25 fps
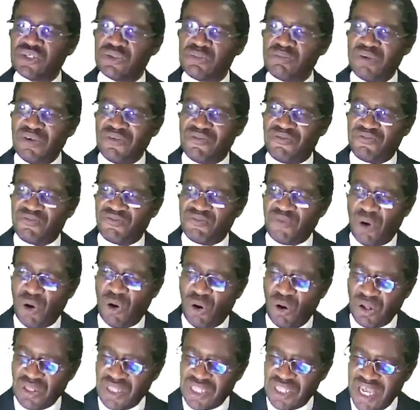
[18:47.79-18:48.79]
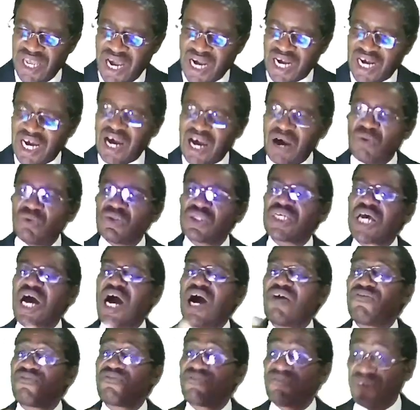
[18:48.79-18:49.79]
before the accounts are
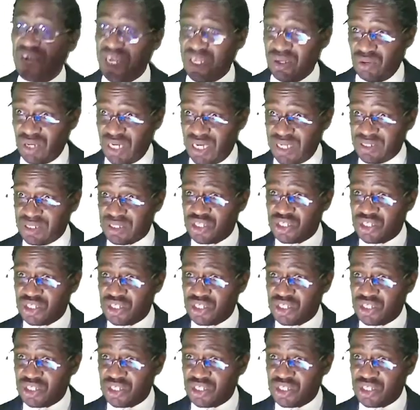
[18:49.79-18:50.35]
finalized,